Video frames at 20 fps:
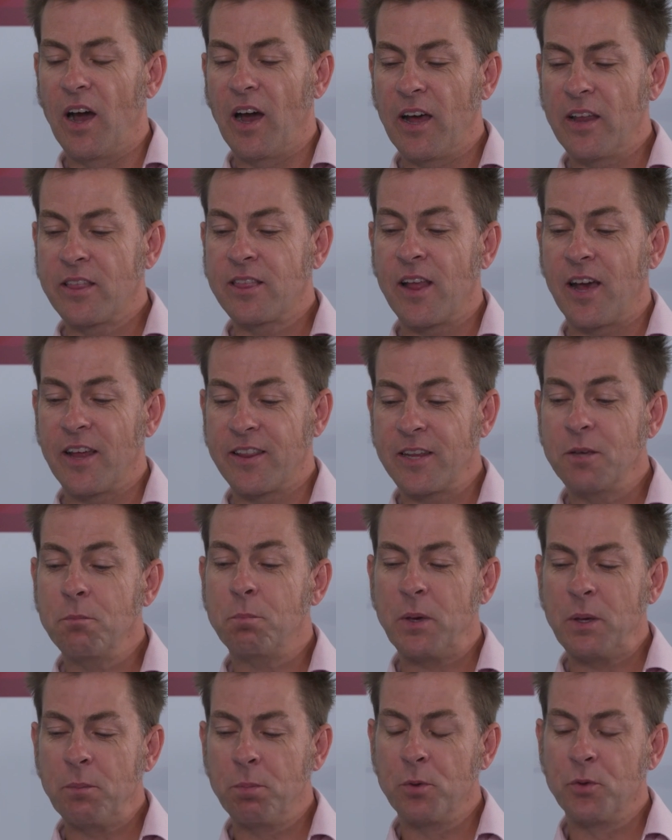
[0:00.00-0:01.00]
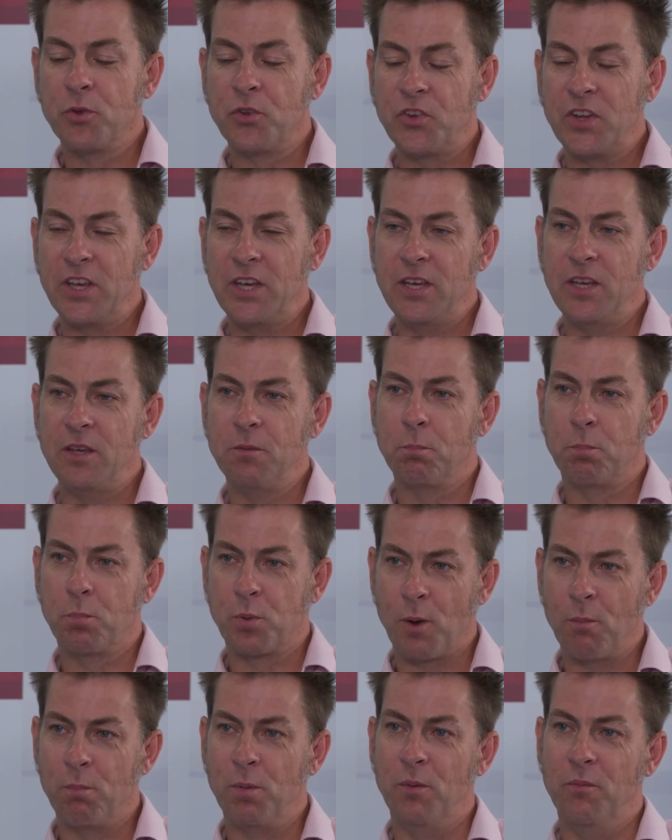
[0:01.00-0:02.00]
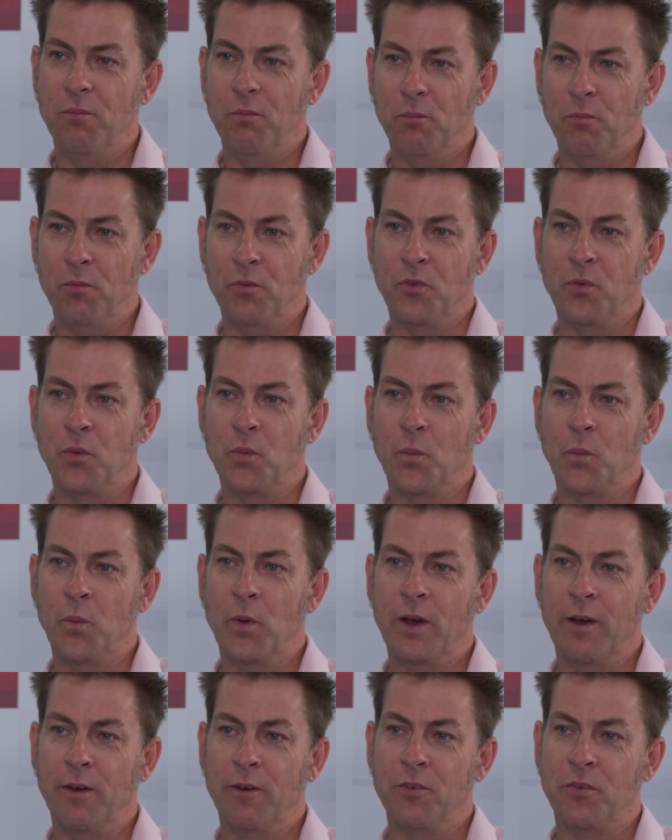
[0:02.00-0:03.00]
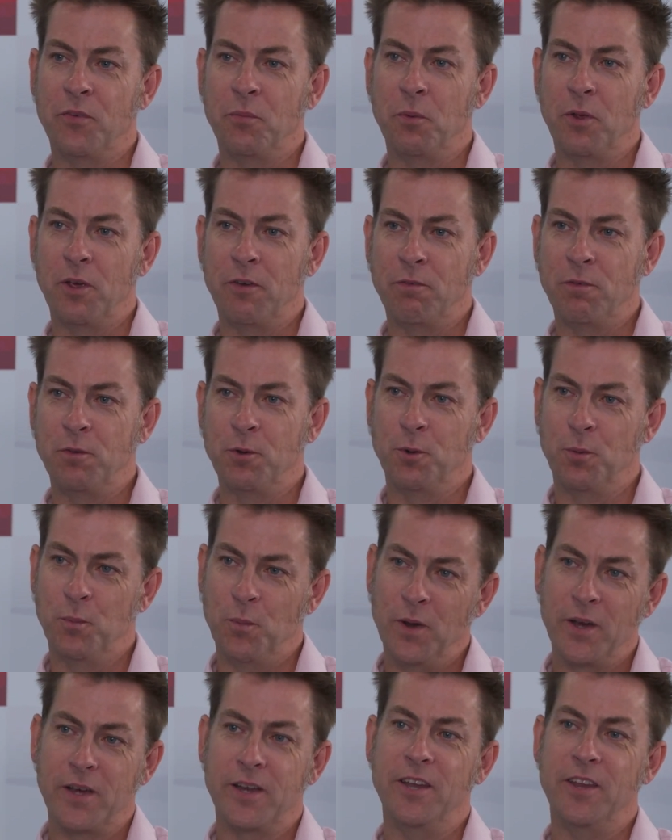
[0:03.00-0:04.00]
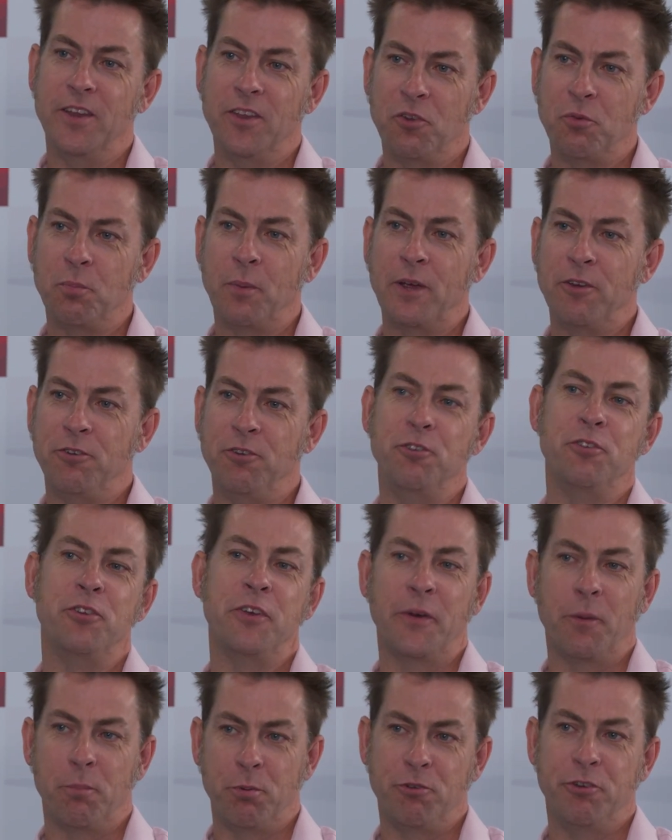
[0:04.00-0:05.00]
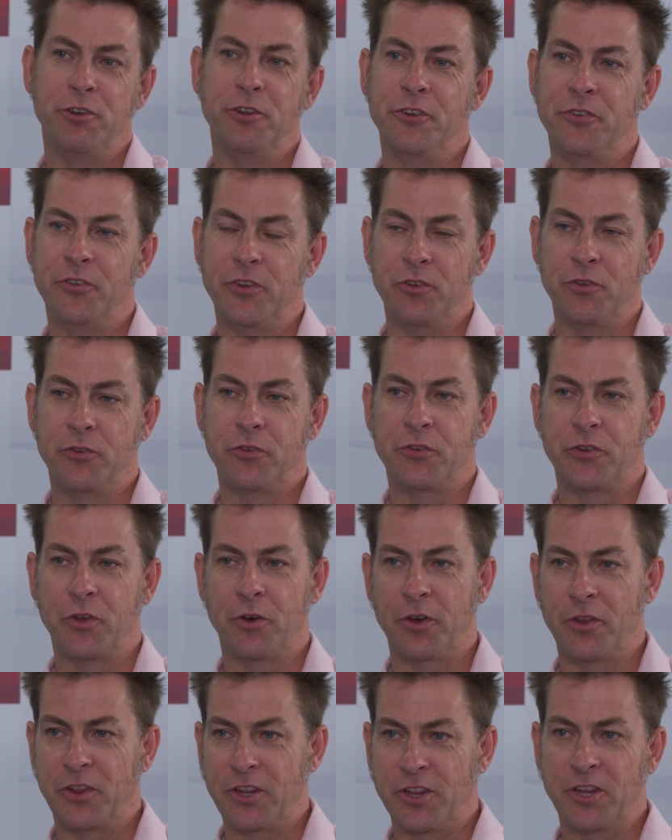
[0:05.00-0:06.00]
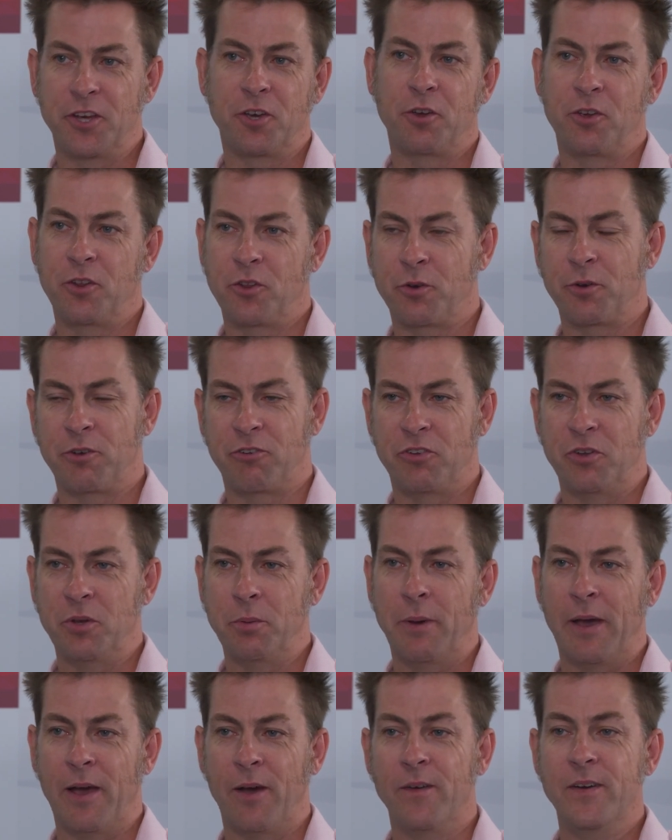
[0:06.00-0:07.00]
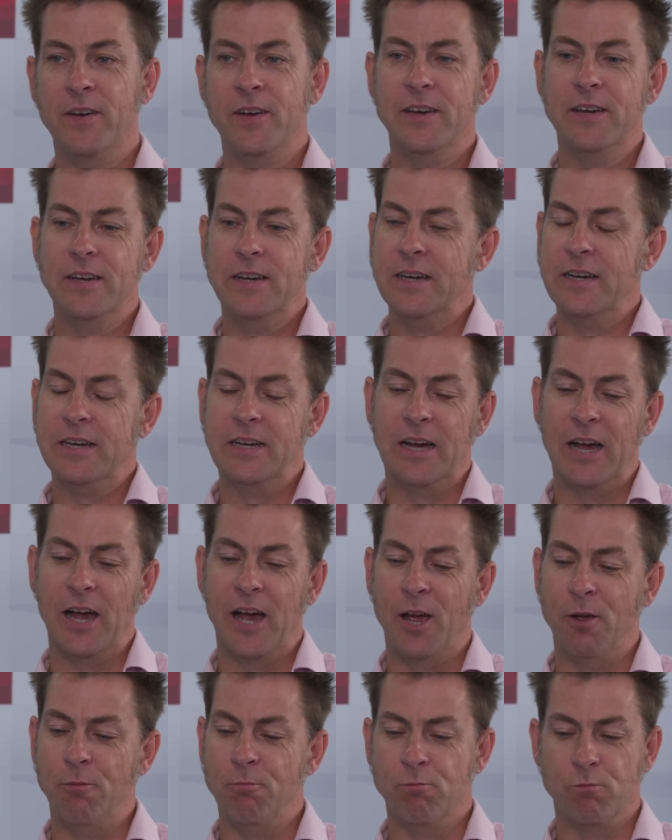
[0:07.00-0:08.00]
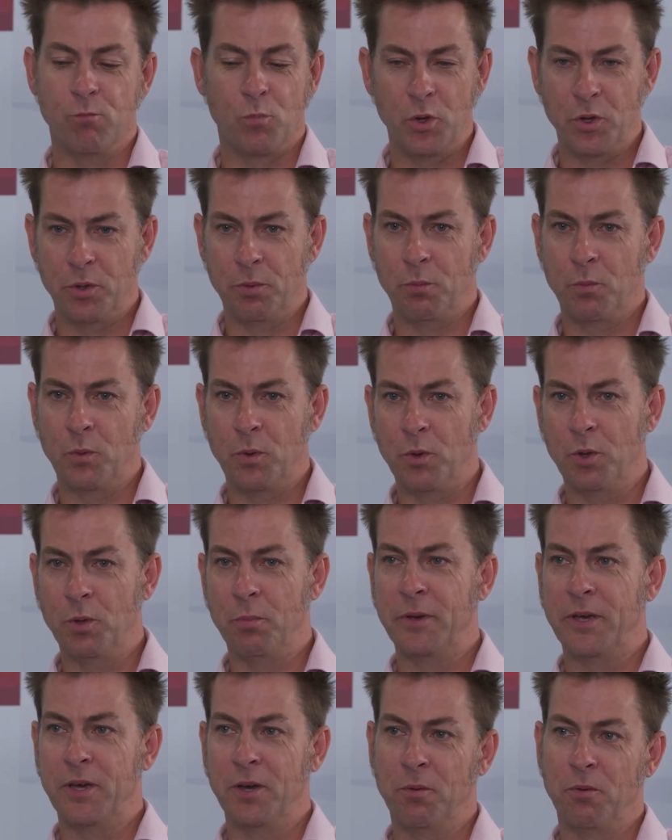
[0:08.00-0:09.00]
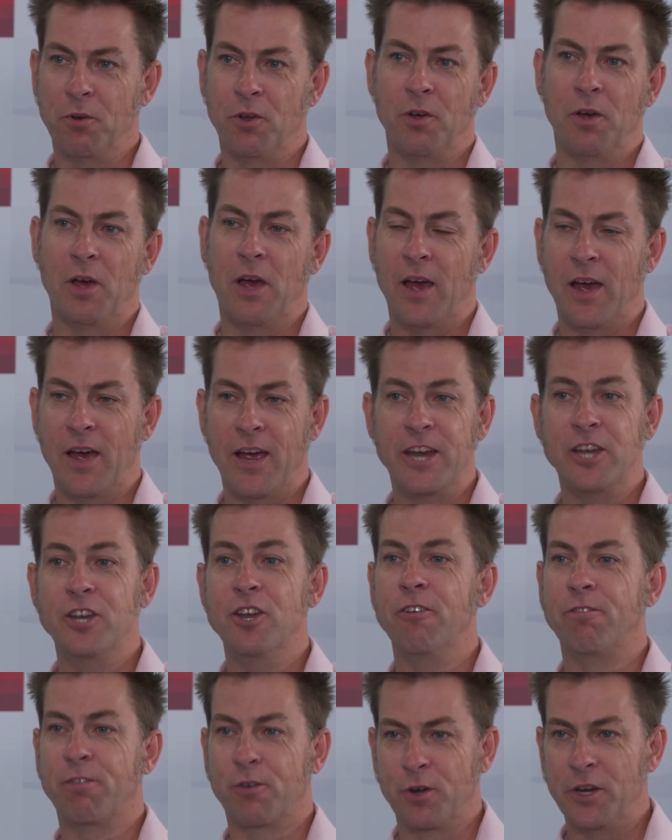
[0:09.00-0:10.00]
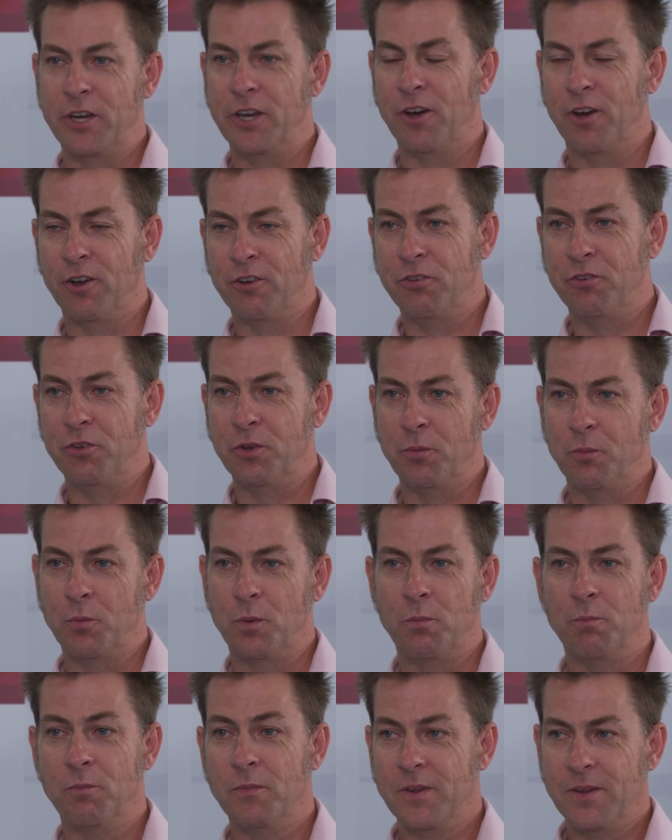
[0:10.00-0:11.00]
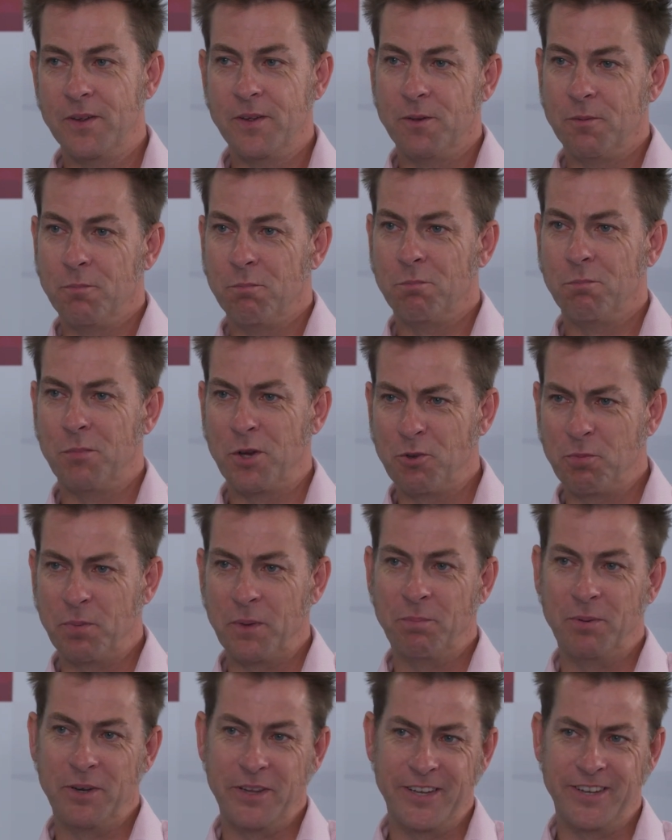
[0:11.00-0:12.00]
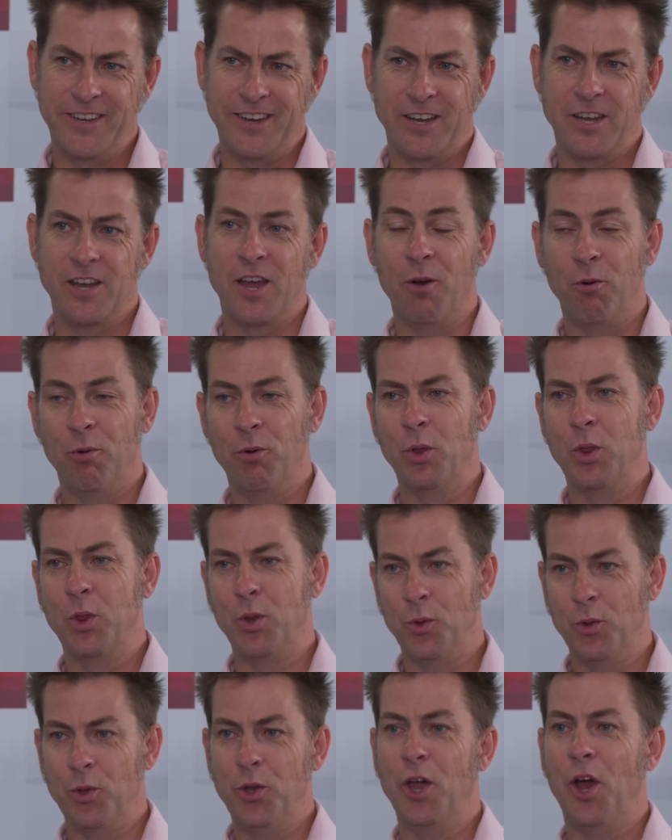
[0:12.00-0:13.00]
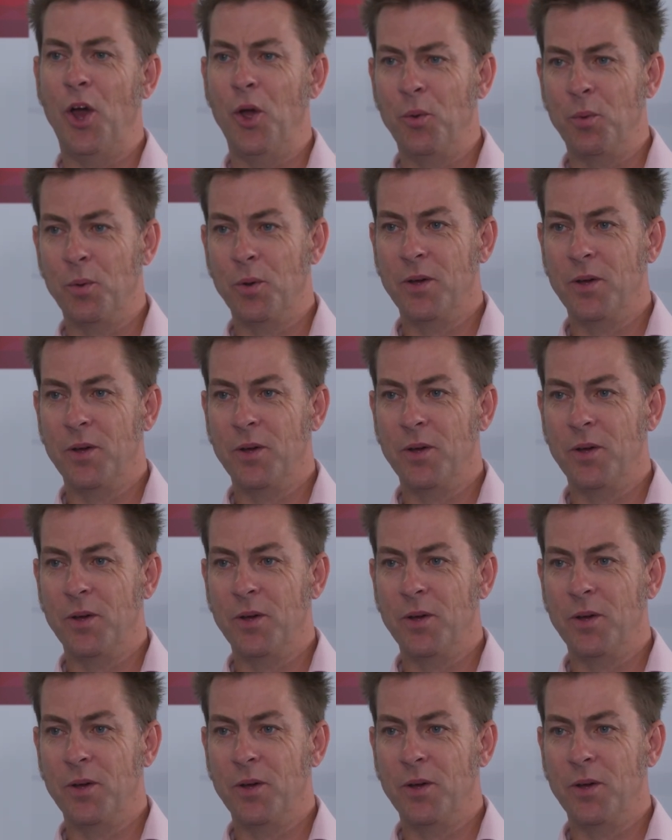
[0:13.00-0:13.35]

I, th- I, think people see problems, whereas if you're working in the space, you see opportunities. So I think the, the question about um, will there, will there be an, uh, enough green hydrogen? Well, most people either didn't know or thought no.